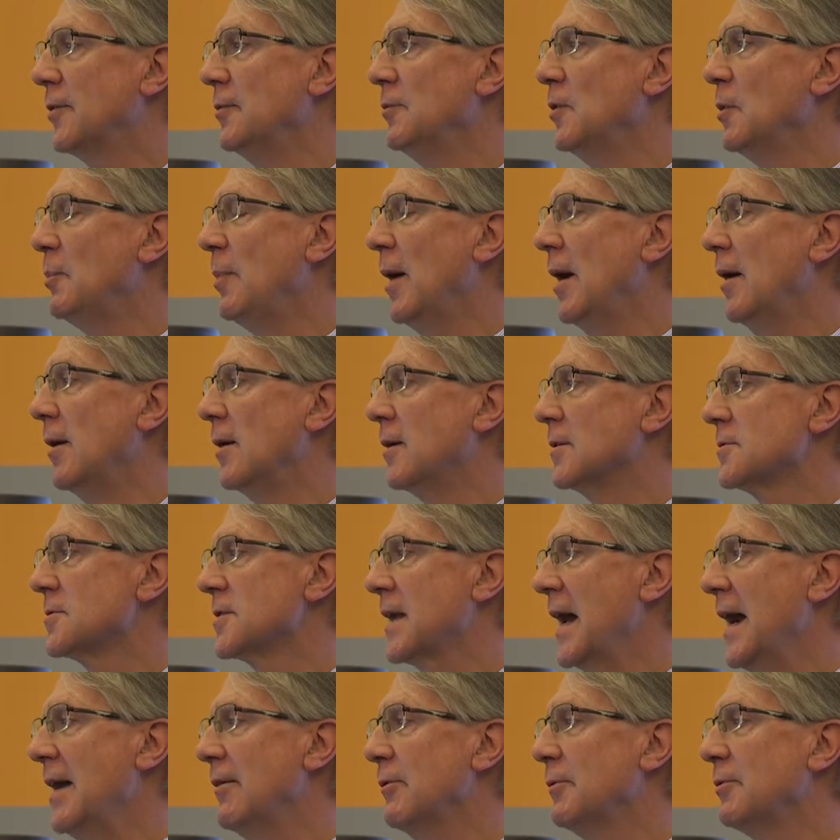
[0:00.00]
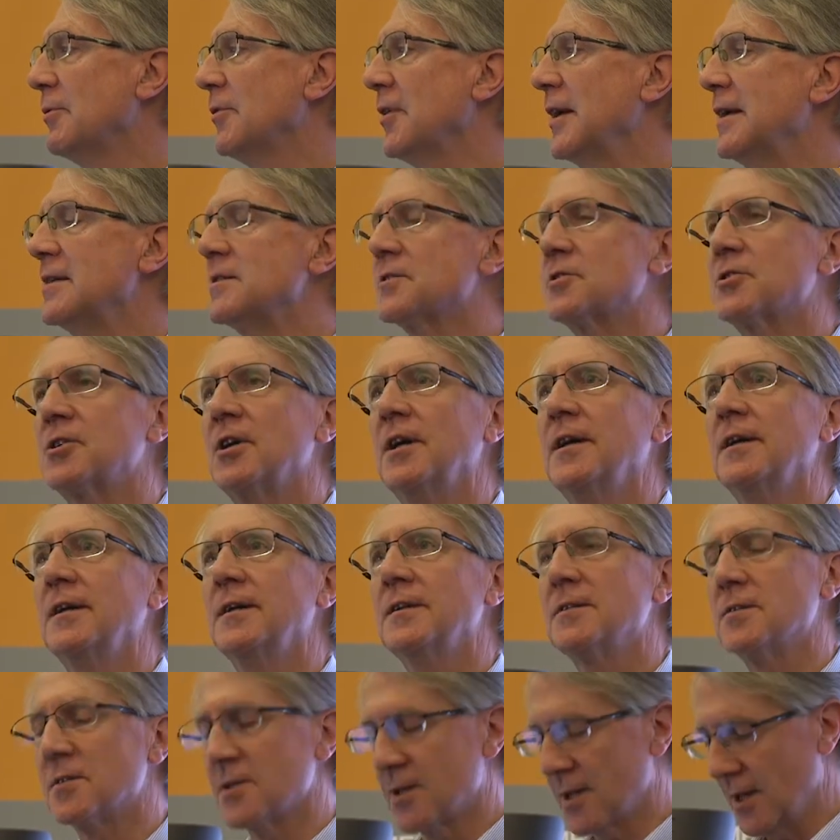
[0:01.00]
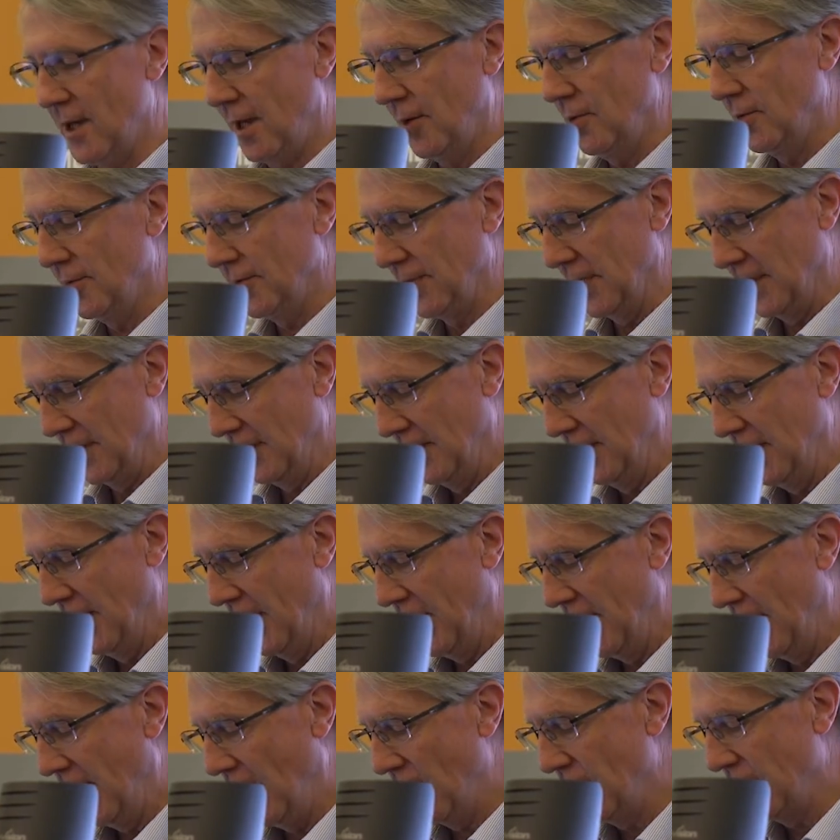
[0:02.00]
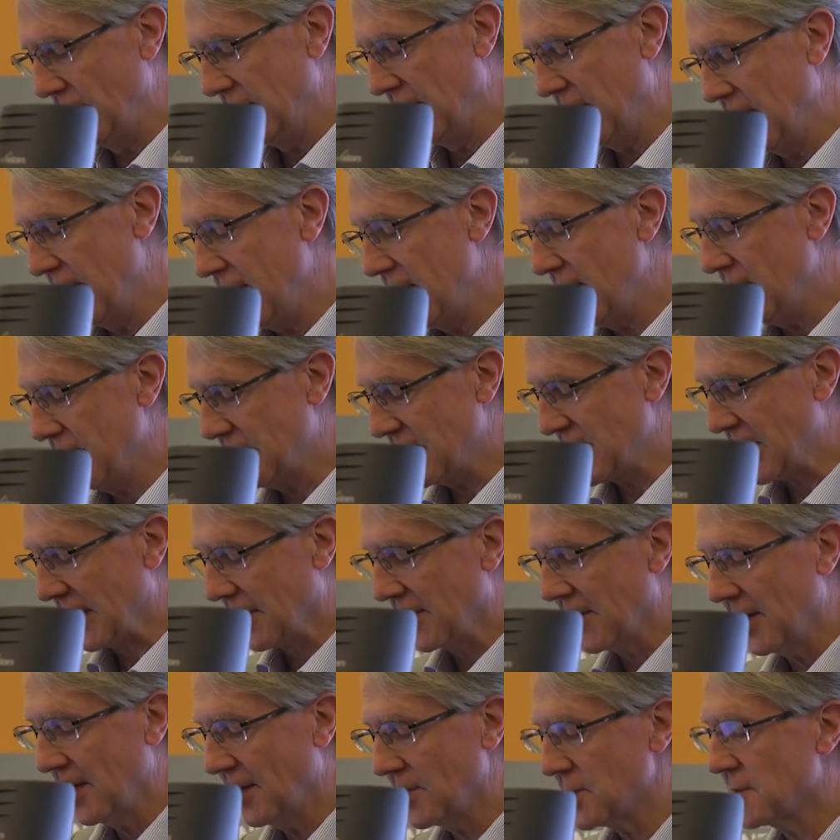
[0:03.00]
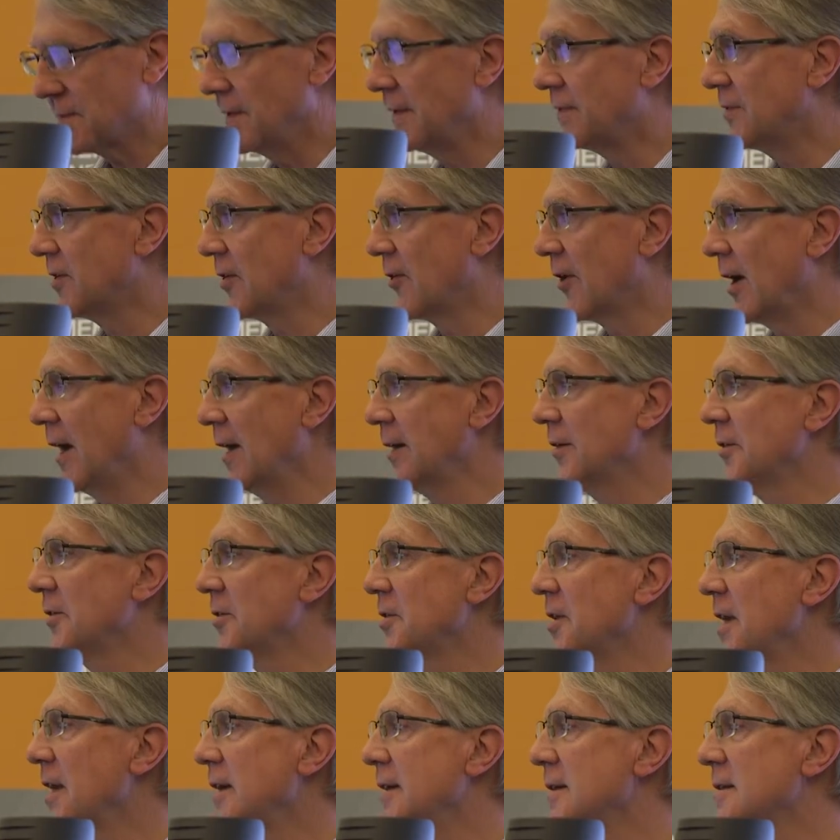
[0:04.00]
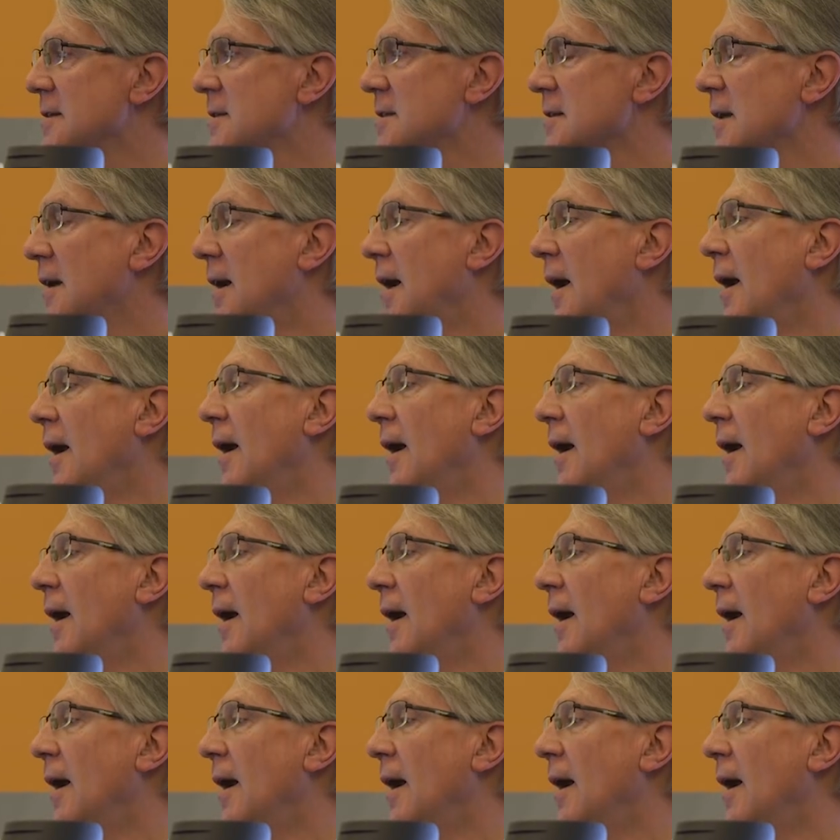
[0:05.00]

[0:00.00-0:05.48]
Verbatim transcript: from the past. How have things changed over, over the, particularly the last 50 or 100 years?